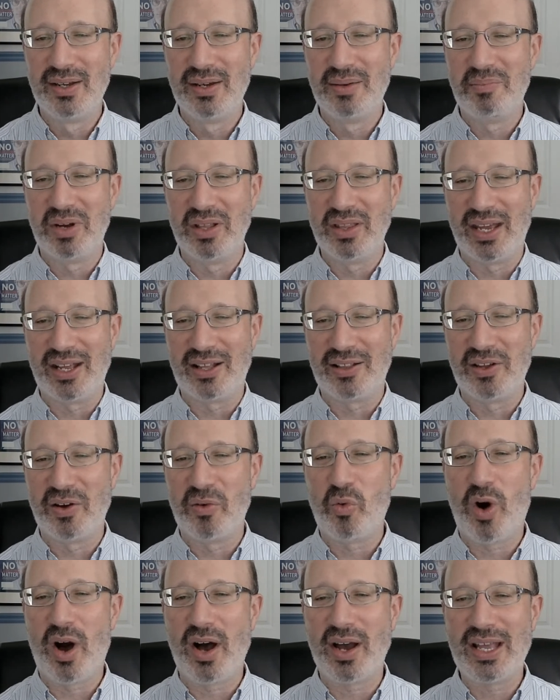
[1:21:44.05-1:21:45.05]
But like, they're
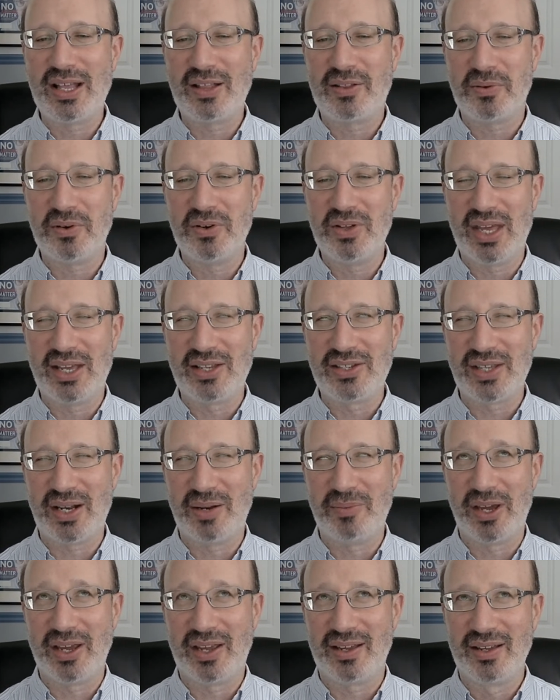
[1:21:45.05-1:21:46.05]
walking through this, and I'm
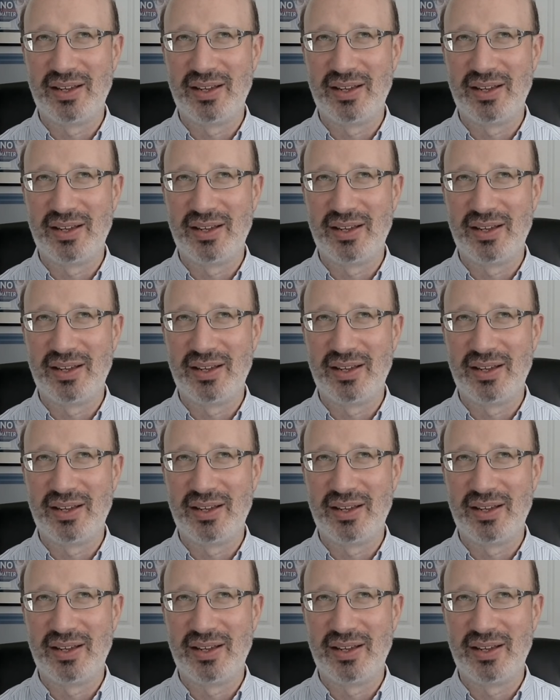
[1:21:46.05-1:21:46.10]
like,